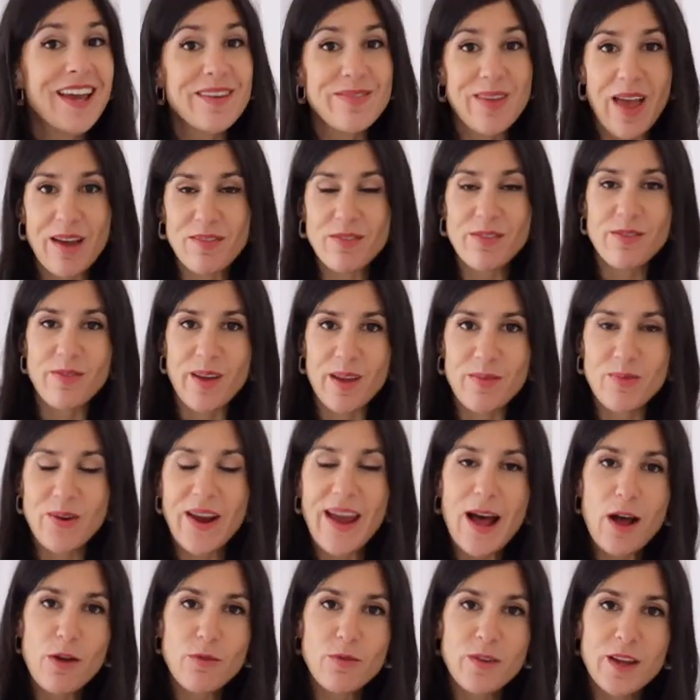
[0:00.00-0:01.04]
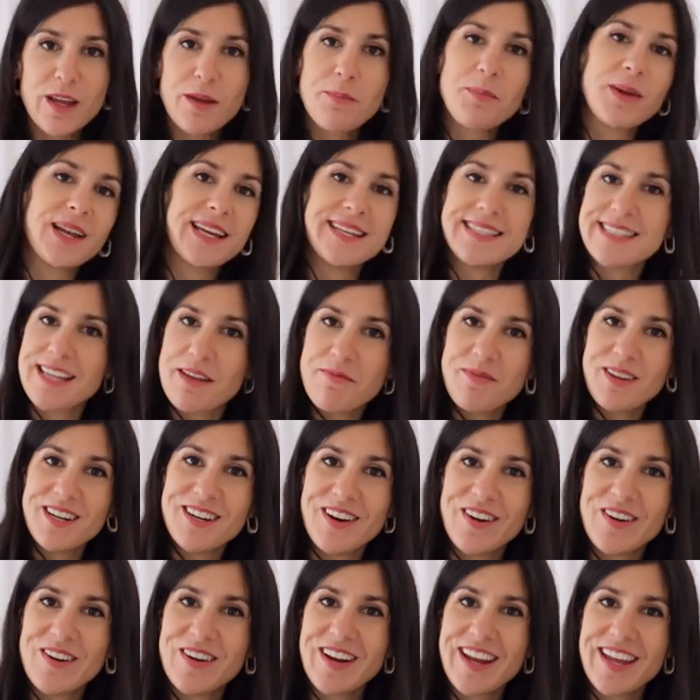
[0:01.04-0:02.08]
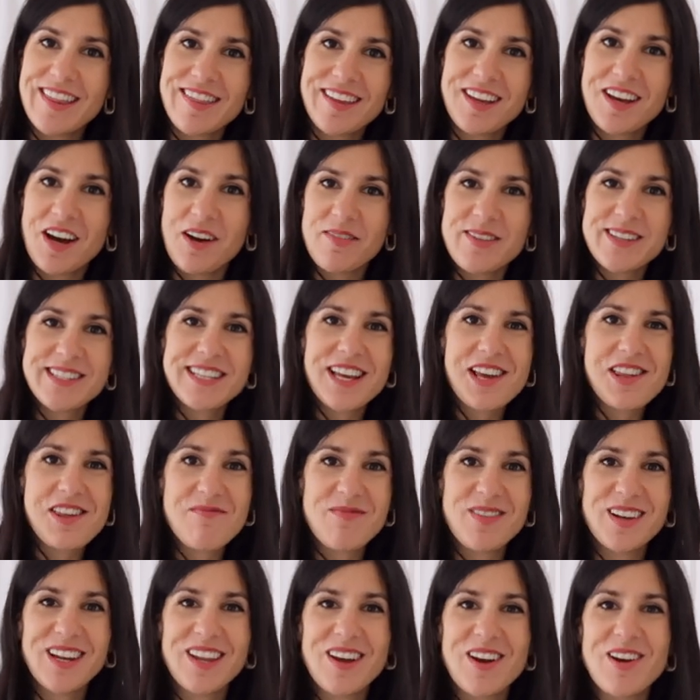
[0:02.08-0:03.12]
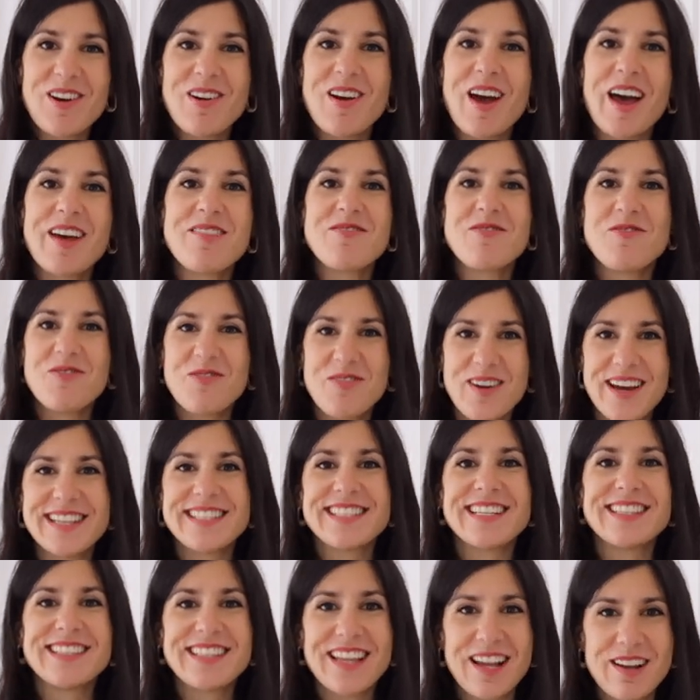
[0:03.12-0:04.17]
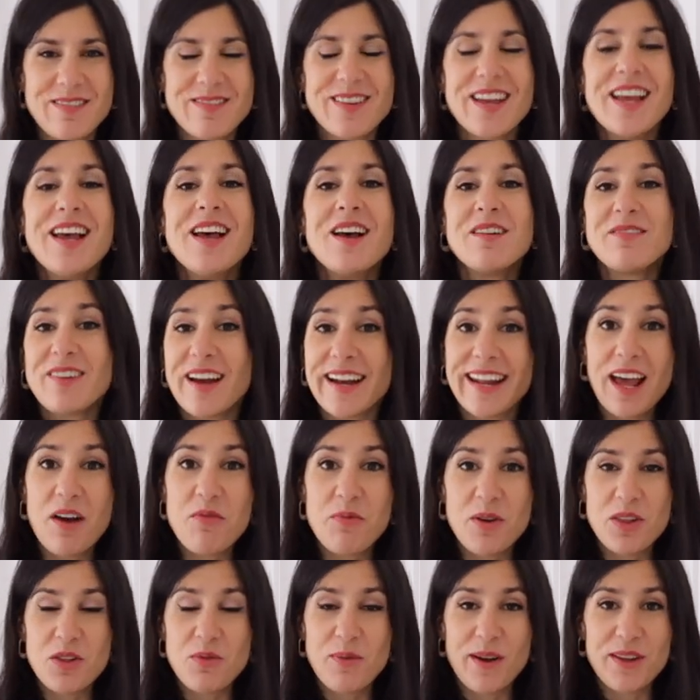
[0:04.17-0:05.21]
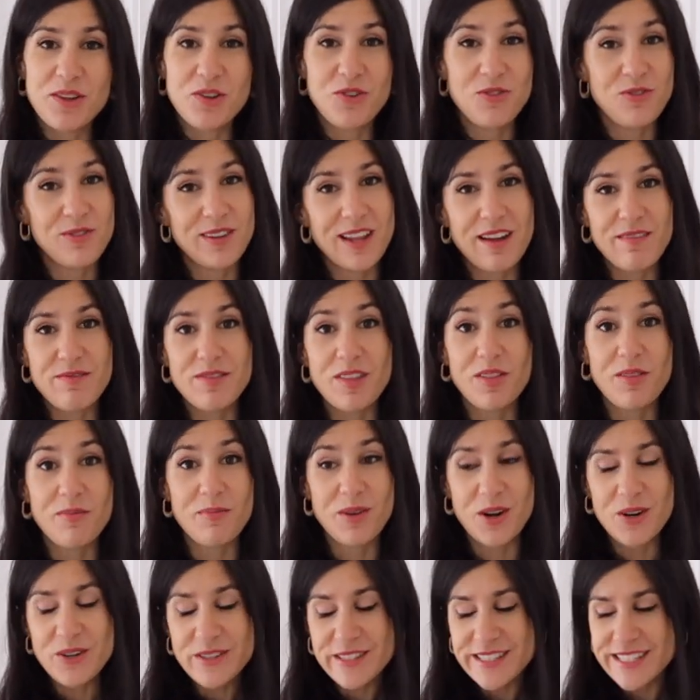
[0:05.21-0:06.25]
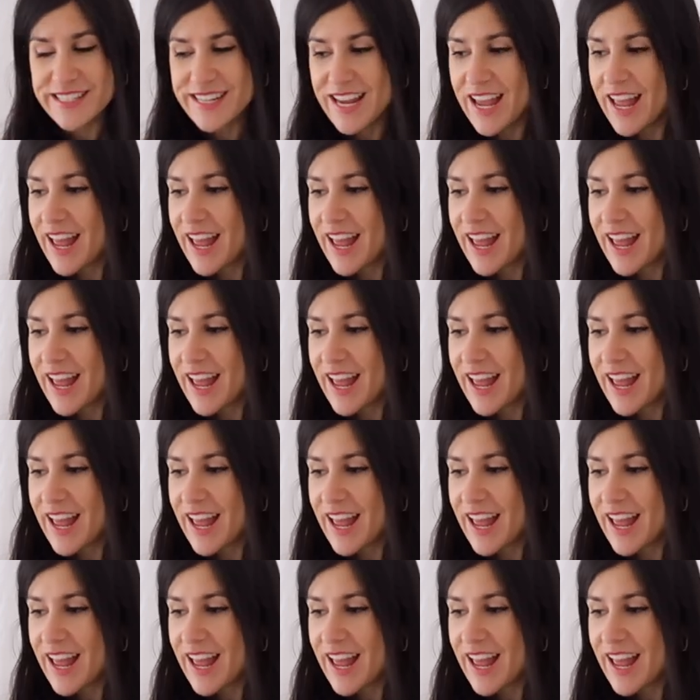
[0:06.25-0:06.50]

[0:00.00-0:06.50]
If you have a favorite outfit, please let me know in the comment section below. I always love finding out which one you love the most.